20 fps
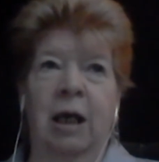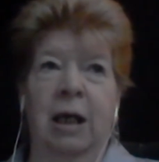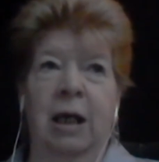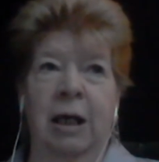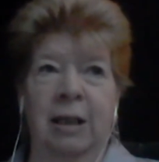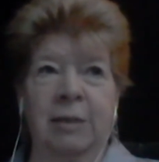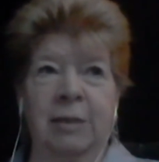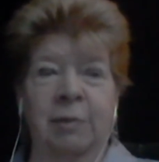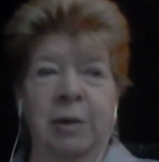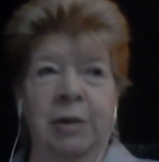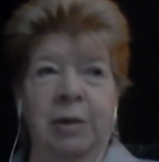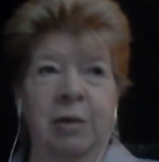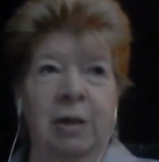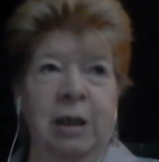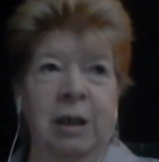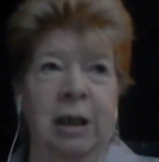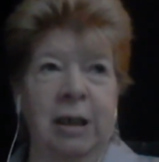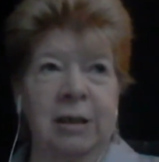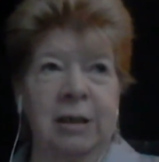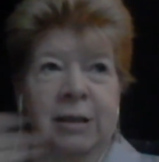As with our
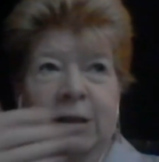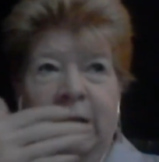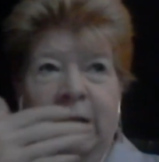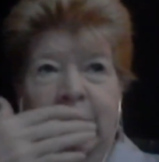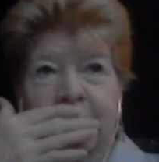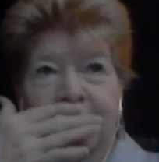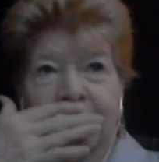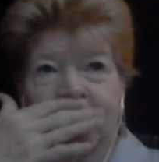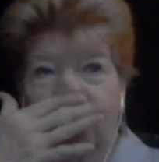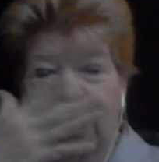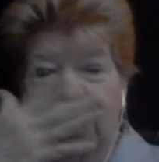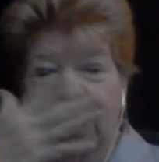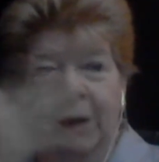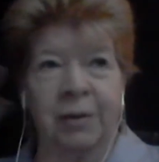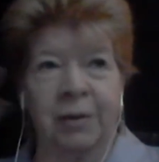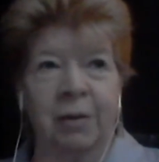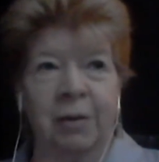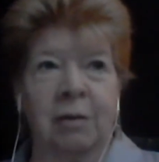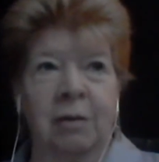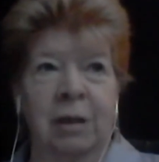guest, I'm an
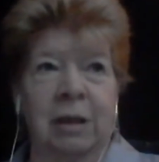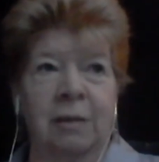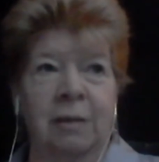author.